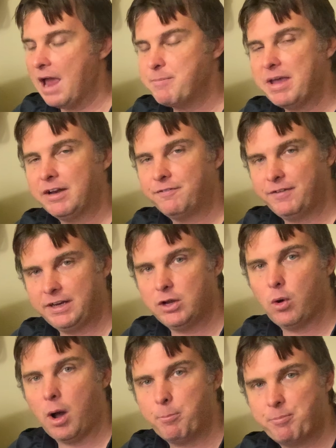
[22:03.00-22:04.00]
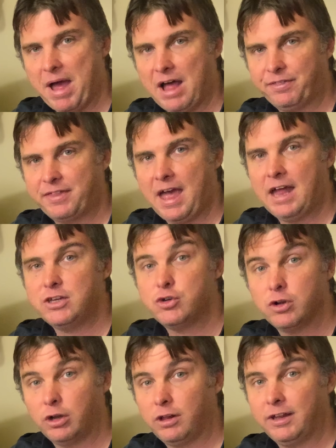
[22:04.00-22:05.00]
made a video about that. You
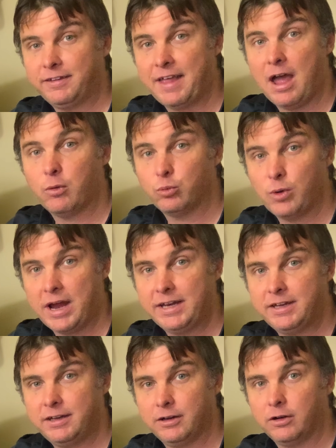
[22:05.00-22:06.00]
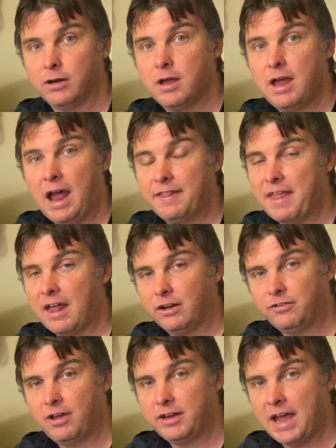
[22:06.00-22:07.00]
can click that right here, and that'll
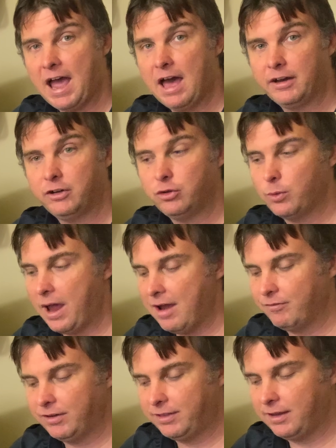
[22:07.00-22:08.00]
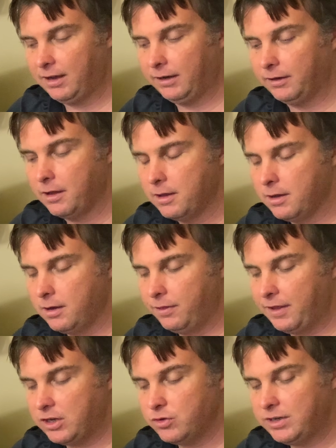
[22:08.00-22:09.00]
tell you how to do everything
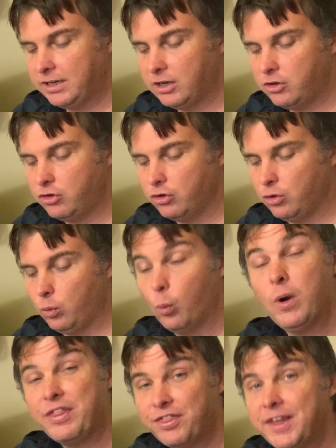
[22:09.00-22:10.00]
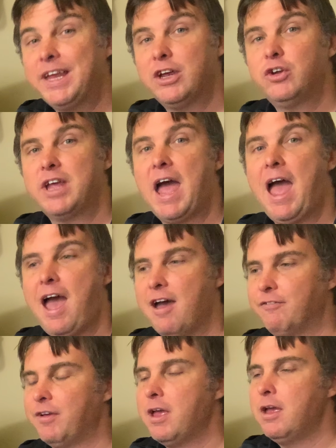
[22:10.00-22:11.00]
that you need to do with the gear you
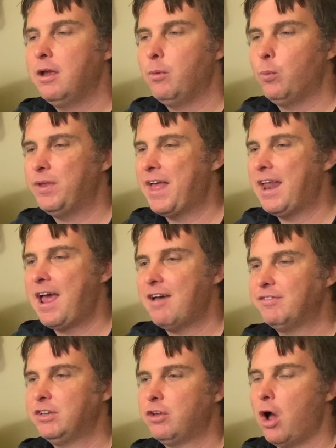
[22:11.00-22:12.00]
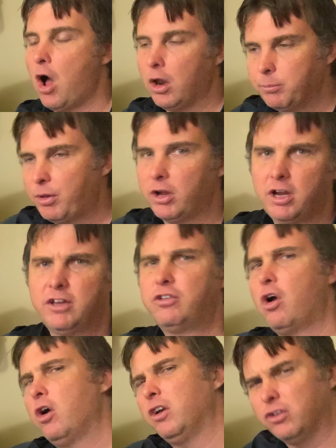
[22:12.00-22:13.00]
have, without having to unplug a
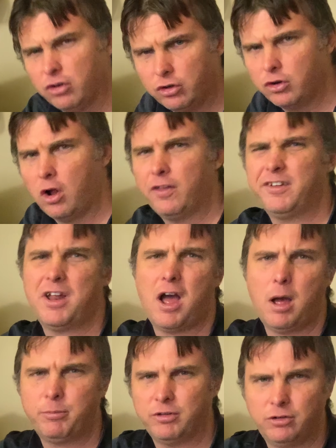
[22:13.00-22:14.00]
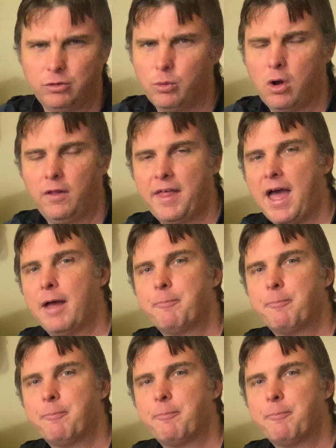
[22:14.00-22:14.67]
guitar and turn all the knobs and do all that.